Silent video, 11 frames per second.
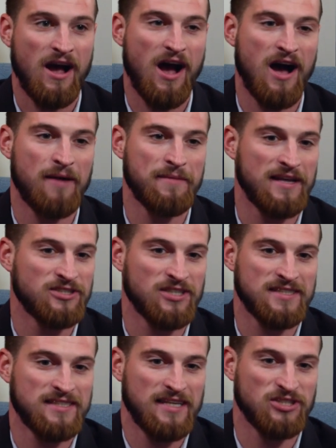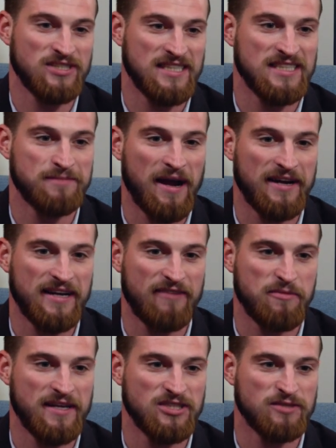It's just inspiring, and
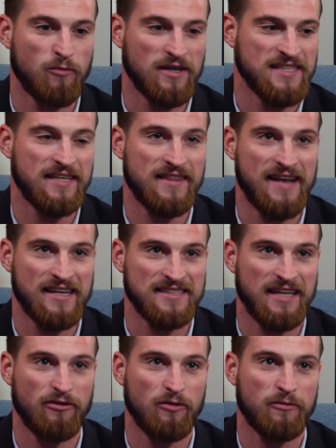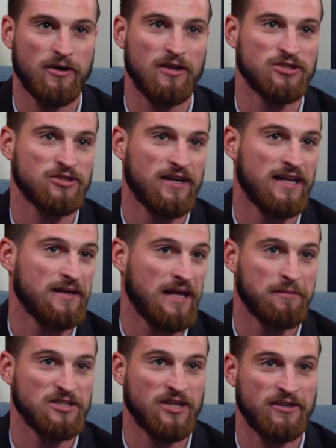everybody just wants to get to the next level. And we're all just trying to
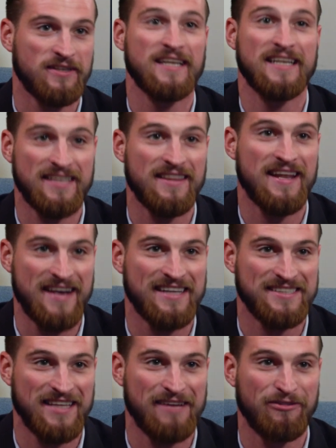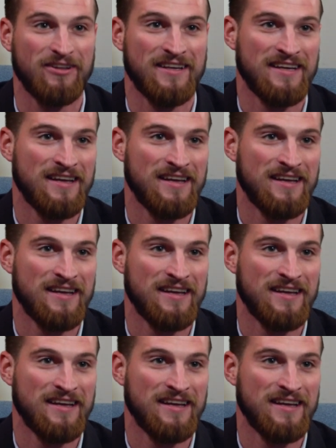help each other to get to the next level.